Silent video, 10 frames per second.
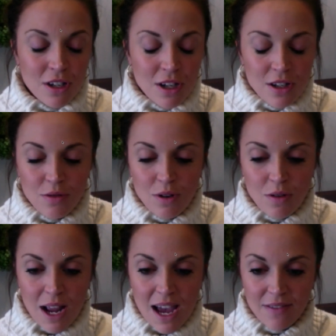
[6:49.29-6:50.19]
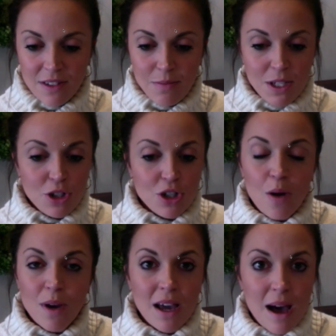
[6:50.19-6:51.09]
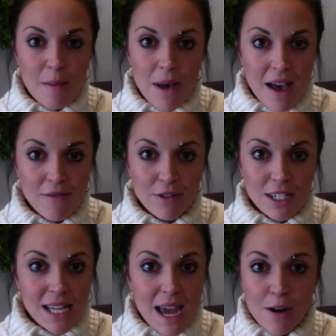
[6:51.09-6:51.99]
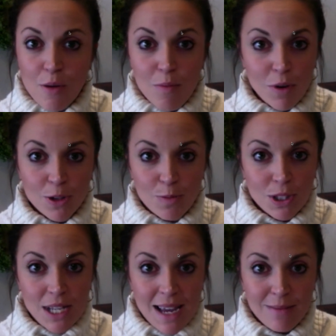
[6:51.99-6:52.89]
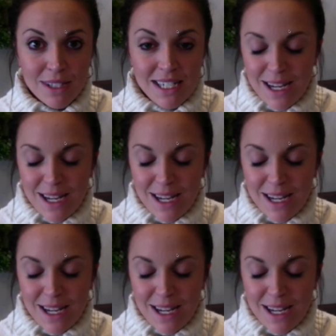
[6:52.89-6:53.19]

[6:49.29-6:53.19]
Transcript: You don't have to be showing up every day or multiple times a day.